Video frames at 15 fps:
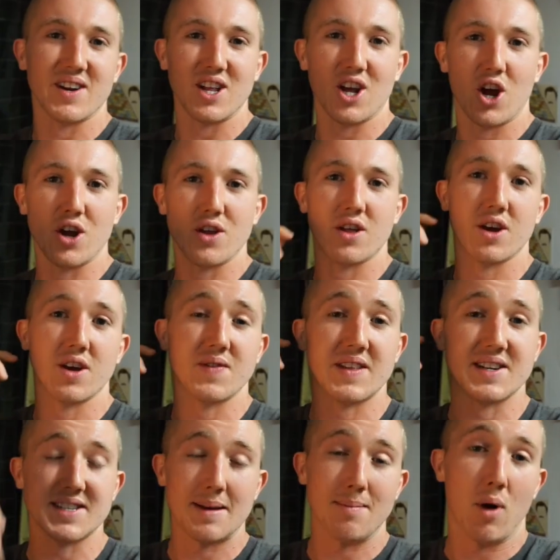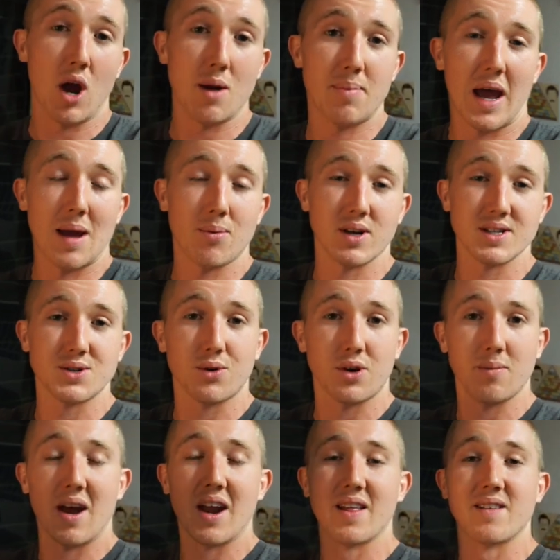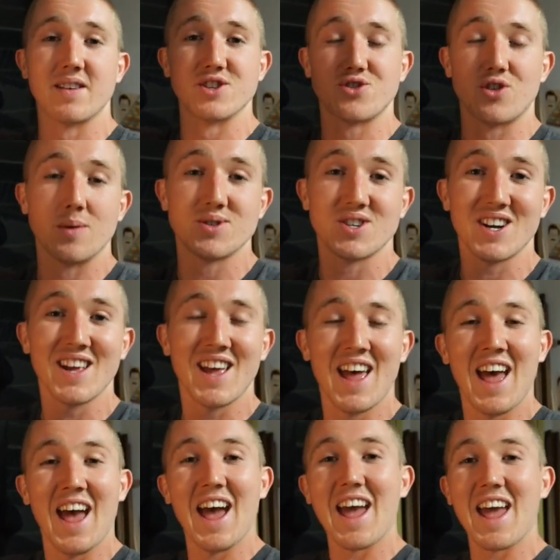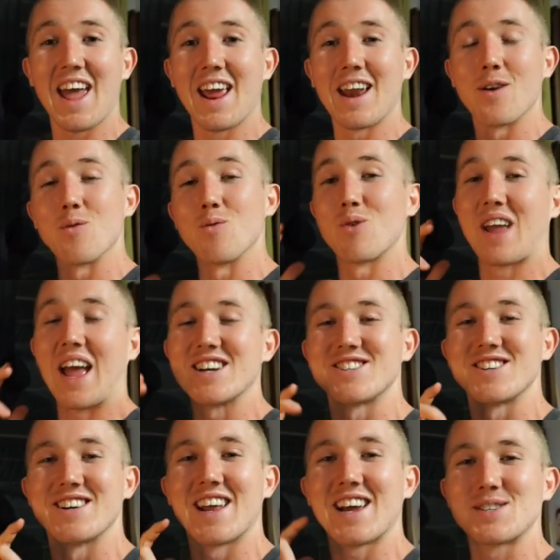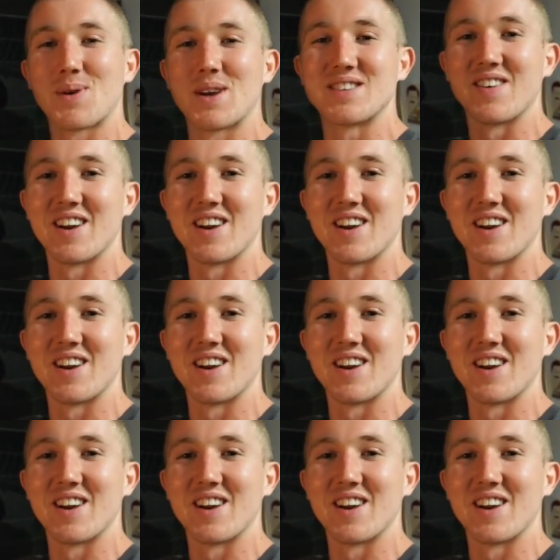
video, the, the DeepMind paper I was talking about in the description, and we'll catch you in next week's